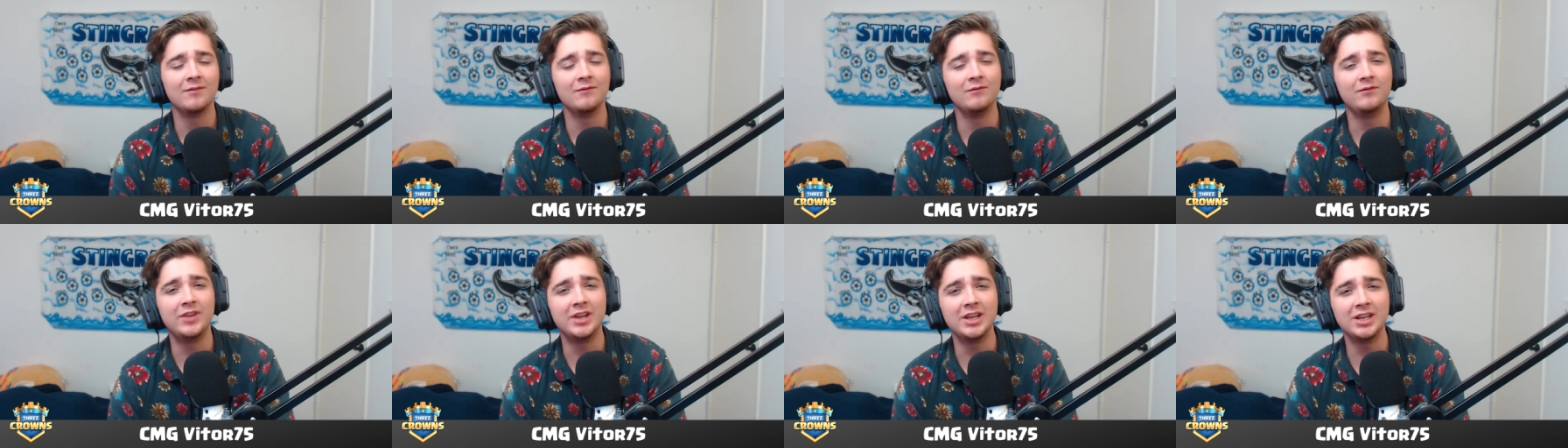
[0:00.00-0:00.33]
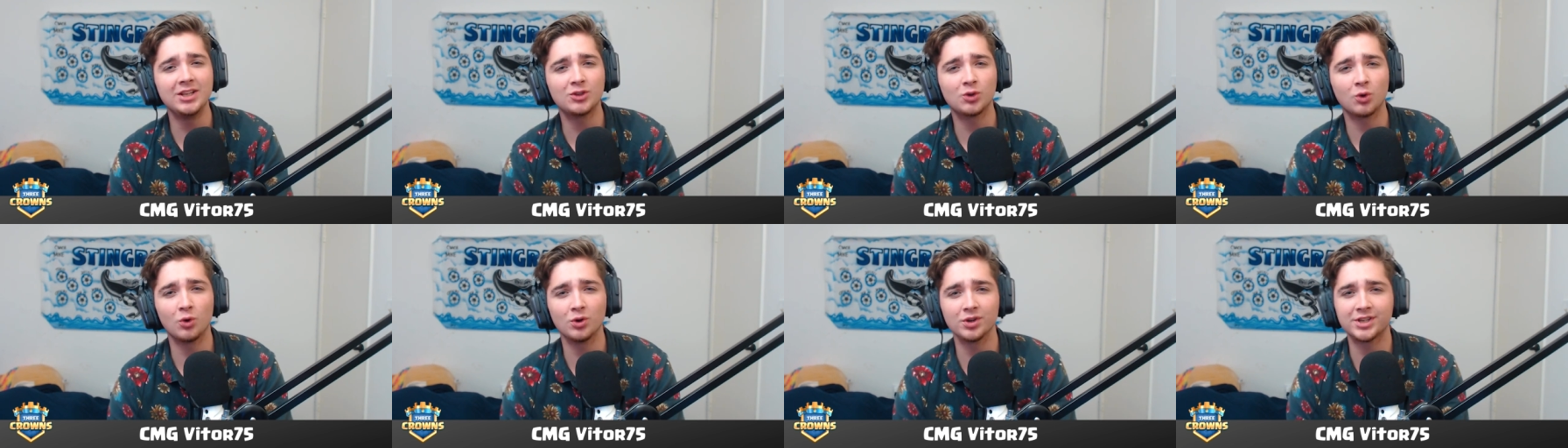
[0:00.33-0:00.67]

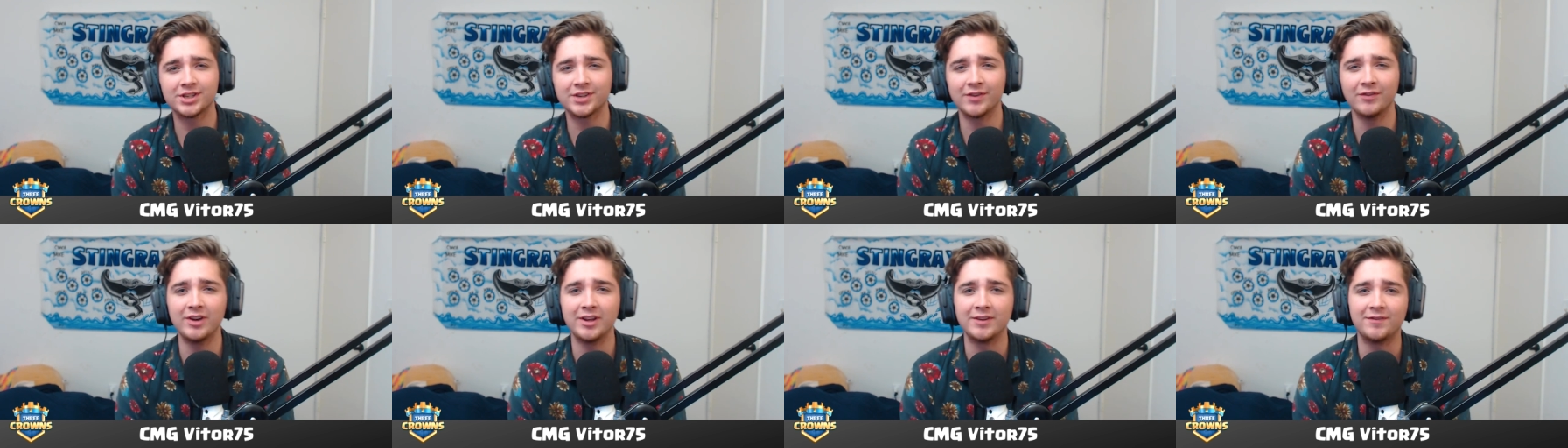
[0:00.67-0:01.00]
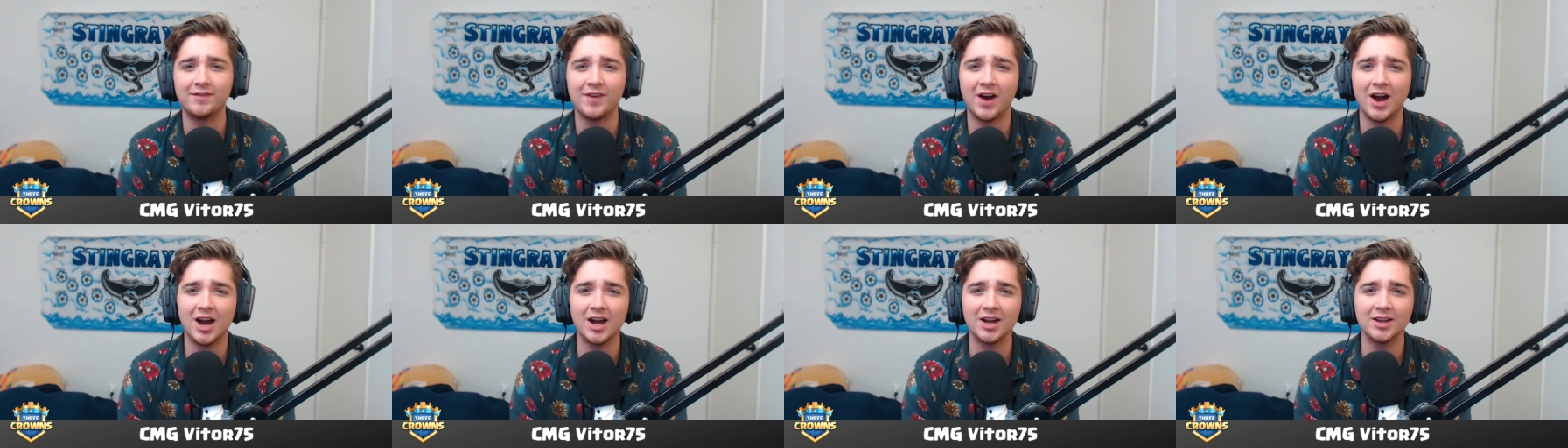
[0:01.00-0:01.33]

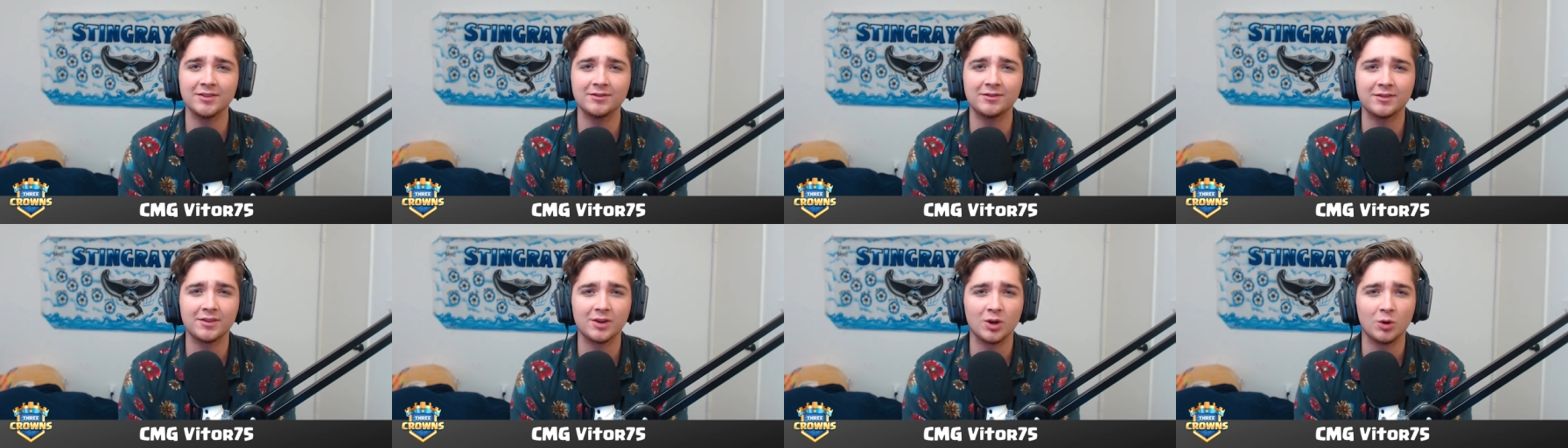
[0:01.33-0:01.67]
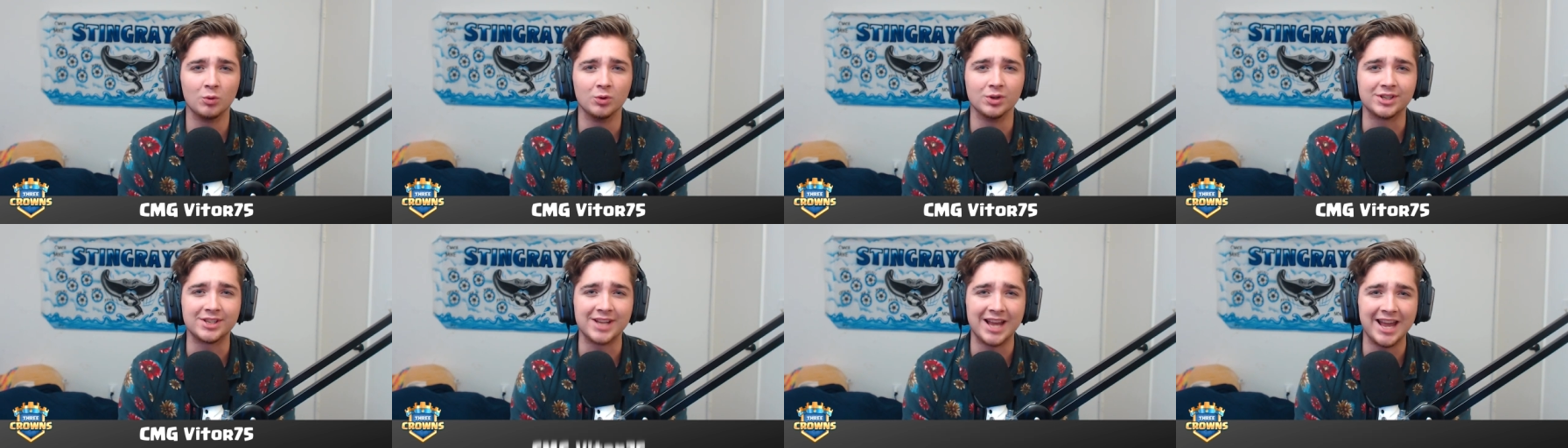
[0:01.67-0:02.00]
Vitor75
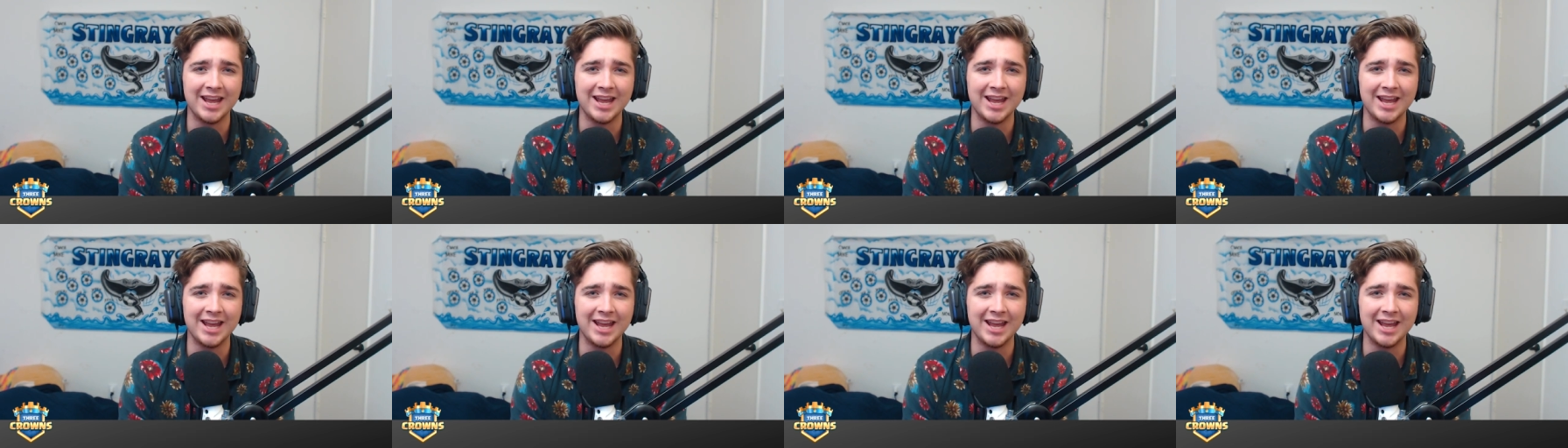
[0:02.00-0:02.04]
was